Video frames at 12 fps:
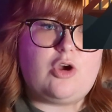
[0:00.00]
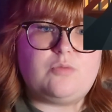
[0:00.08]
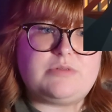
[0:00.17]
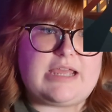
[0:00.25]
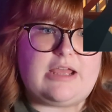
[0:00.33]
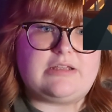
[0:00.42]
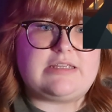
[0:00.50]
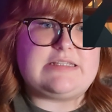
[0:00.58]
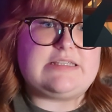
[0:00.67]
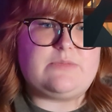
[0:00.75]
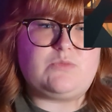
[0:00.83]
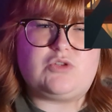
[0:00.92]
hometown because
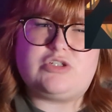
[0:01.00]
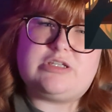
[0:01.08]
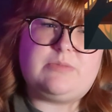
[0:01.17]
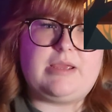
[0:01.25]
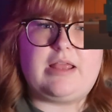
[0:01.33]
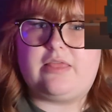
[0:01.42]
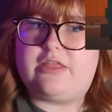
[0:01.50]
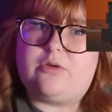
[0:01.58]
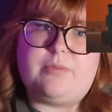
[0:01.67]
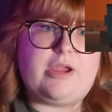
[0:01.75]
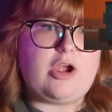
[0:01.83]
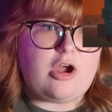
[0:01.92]
things are seeming a little
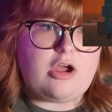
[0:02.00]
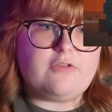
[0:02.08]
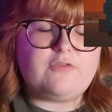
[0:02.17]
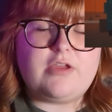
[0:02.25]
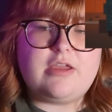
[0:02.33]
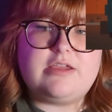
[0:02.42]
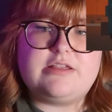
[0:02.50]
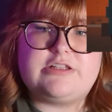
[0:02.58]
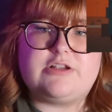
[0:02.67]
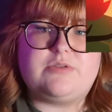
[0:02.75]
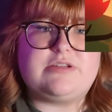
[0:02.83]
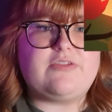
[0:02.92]
bit off.
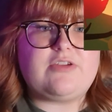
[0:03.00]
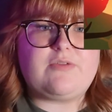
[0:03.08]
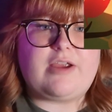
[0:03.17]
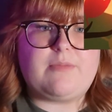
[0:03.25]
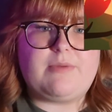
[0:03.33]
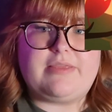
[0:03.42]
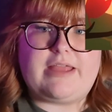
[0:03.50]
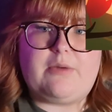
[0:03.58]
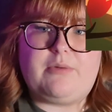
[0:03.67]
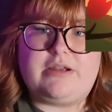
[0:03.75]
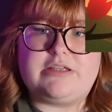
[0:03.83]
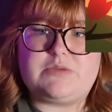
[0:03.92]
So definitely recommend that
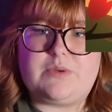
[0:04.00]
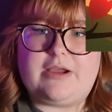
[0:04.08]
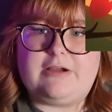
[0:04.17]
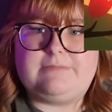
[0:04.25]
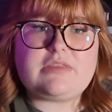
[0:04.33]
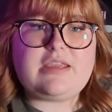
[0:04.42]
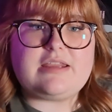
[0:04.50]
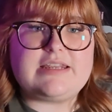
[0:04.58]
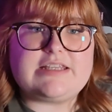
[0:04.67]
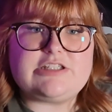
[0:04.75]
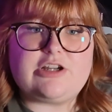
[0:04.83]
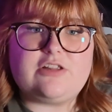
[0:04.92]
one as well.
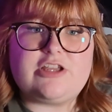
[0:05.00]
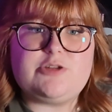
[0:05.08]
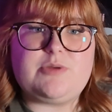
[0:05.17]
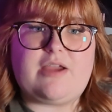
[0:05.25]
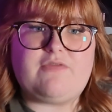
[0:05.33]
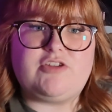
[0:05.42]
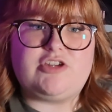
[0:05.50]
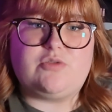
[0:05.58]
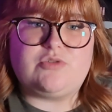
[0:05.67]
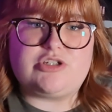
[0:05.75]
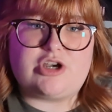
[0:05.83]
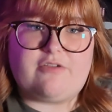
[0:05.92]
Next on our list, we have the
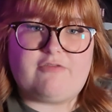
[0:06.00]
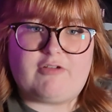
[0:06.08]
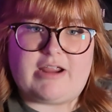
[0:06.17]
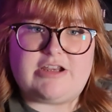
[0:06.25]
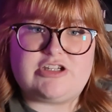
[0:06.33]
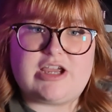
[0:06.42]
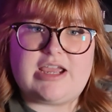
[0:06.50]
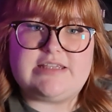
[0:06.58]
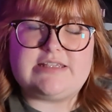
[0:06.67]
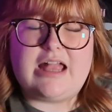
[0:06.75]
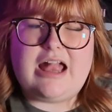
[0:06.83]
Don't Starve franchise.